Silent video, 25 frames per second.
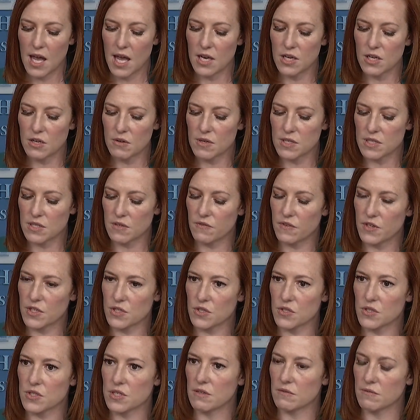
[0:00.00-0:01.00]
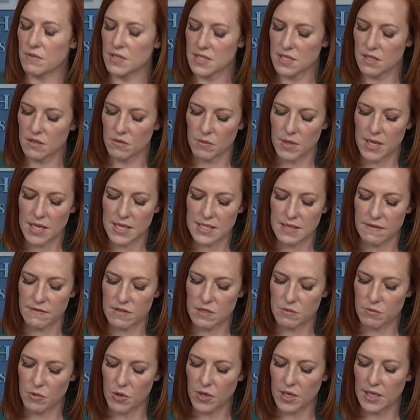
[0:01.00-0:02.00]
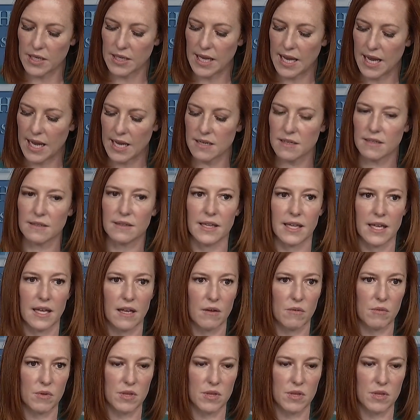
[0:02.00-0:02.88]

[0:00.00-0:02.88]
And U.S. officials in recent weeks have spoken candidly